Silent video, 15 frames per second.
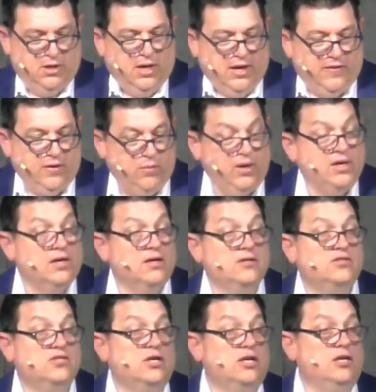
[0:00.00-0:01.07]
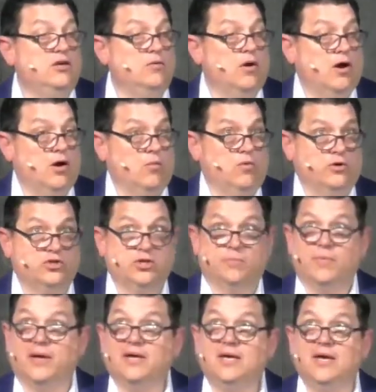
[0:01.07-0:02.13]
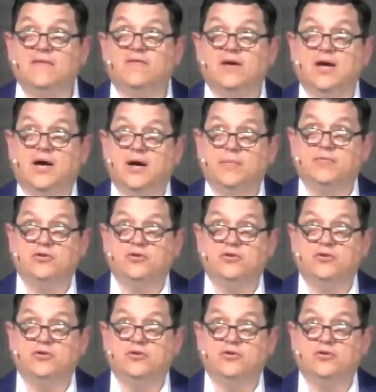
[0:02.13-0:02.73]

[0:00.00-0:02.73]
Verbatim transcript: And then we continue our worship by giving up